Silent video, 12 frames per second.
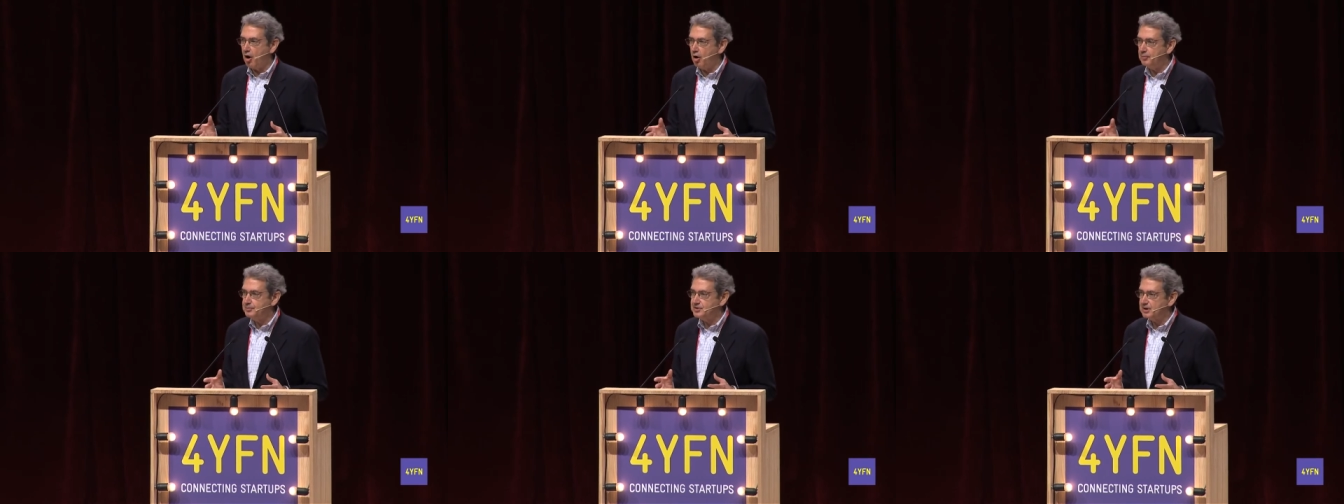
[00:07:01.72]

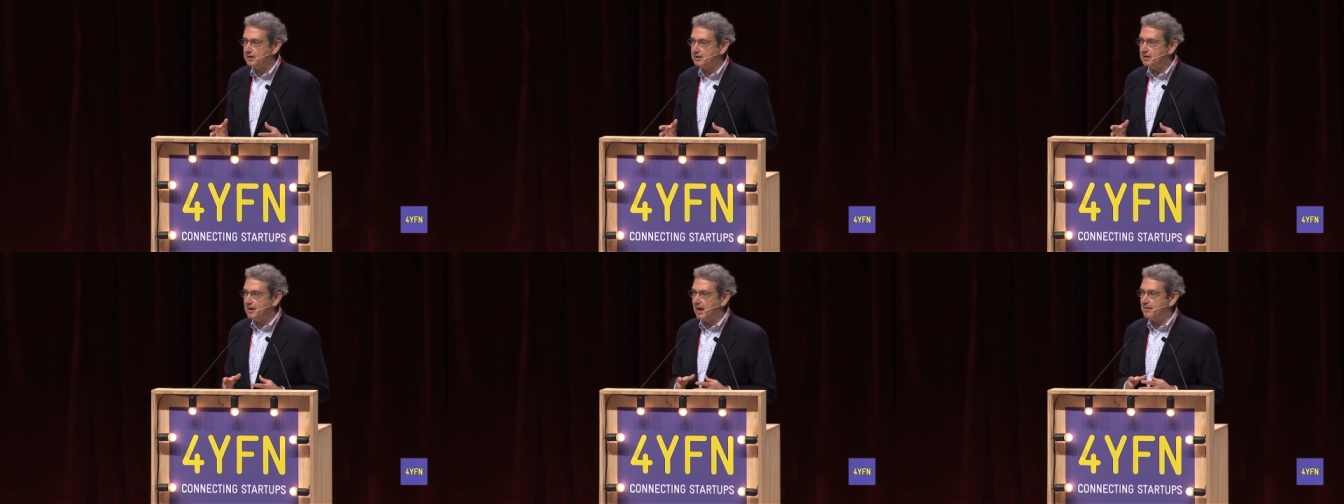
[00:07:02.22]
object
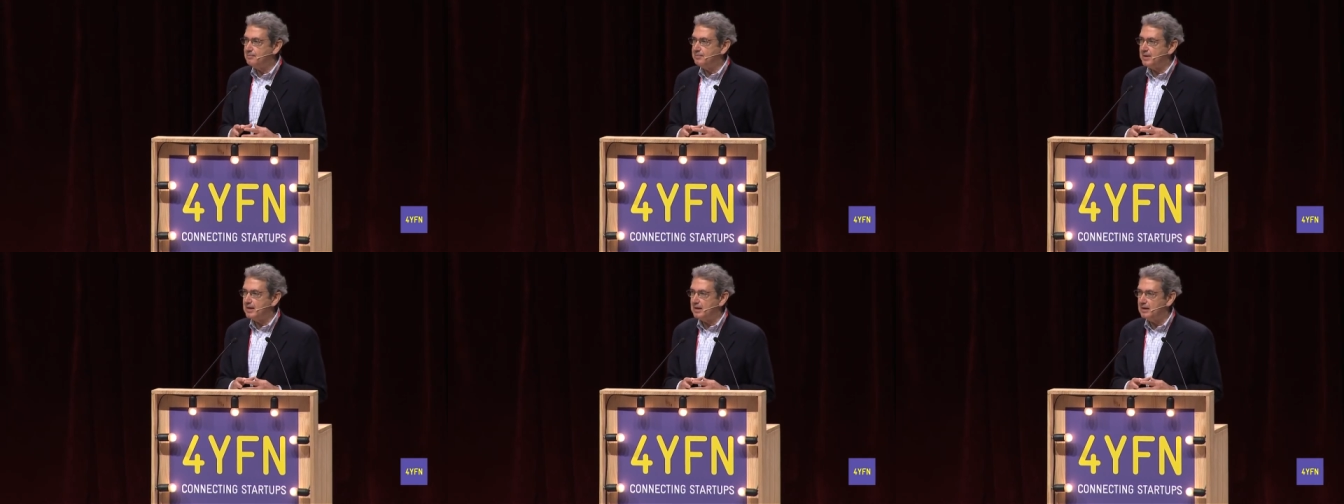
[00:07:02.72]
can
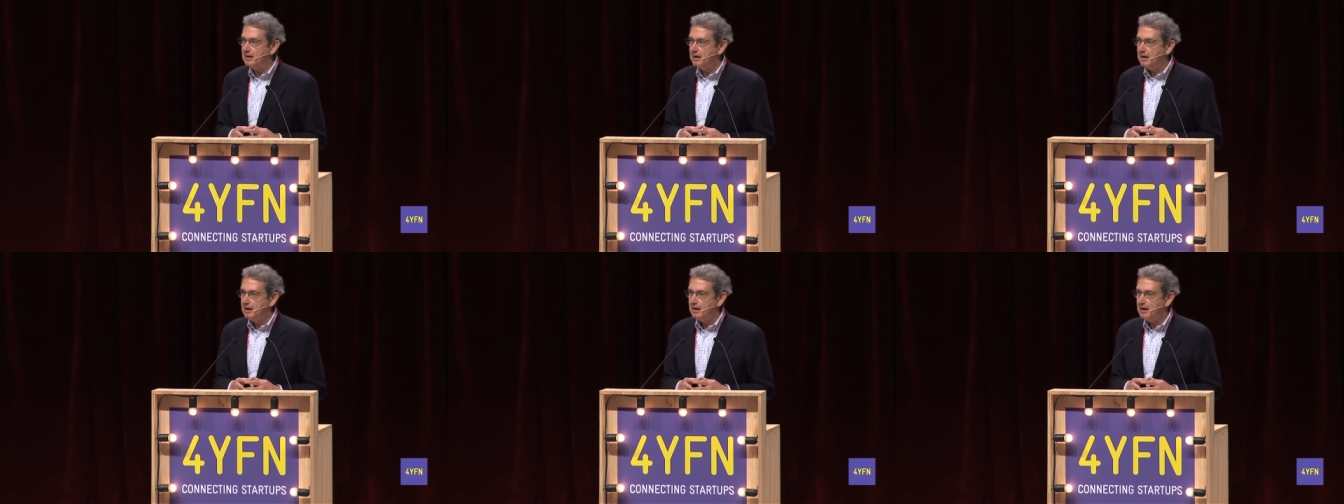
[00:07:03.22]
be
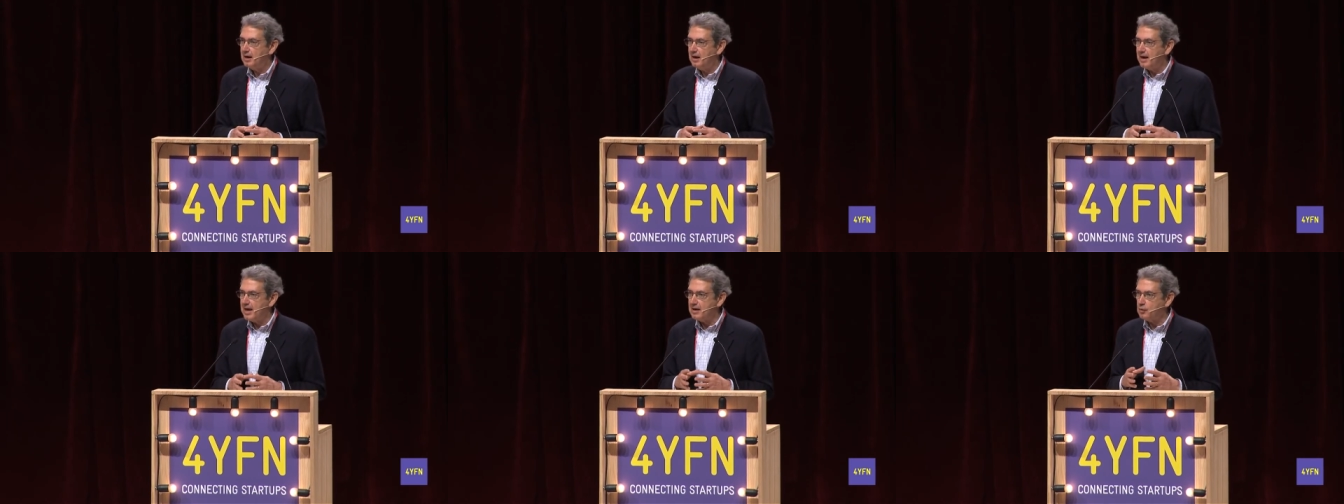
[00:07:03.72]
uh,
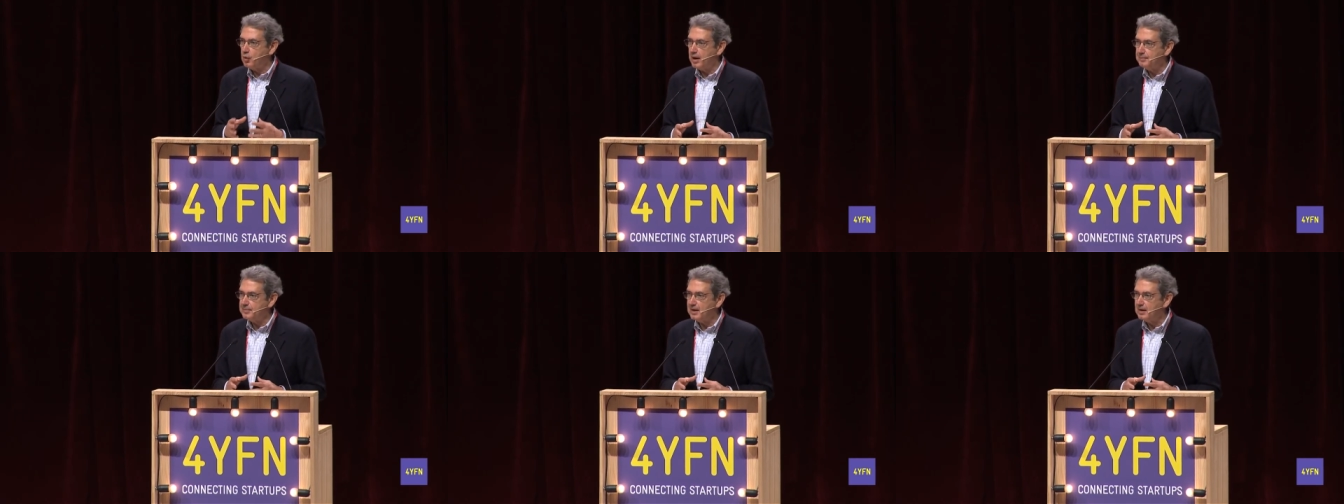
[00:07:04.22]

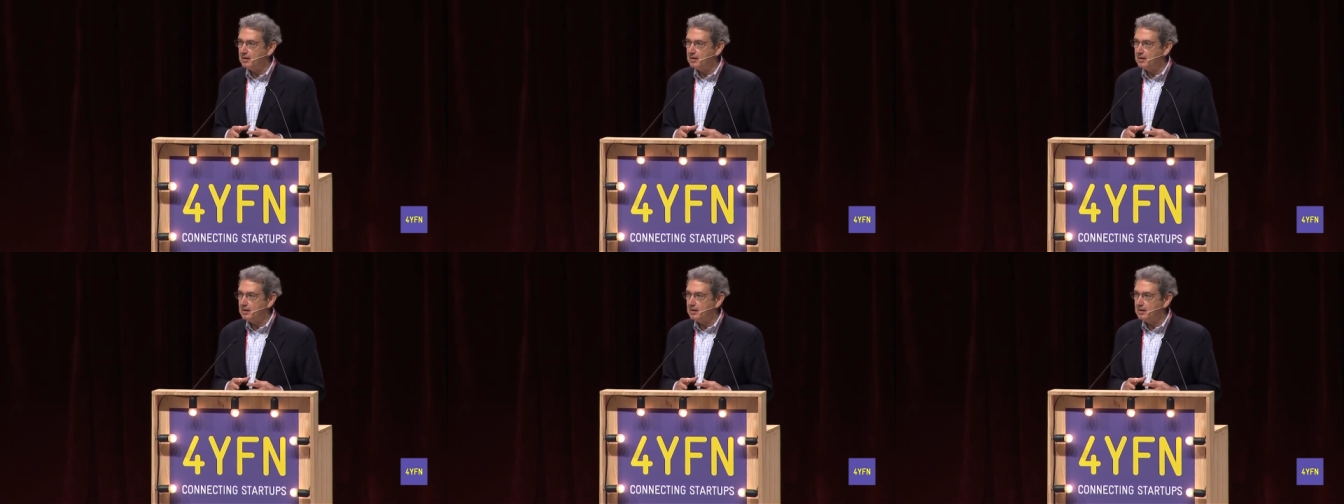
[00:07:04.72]
equipped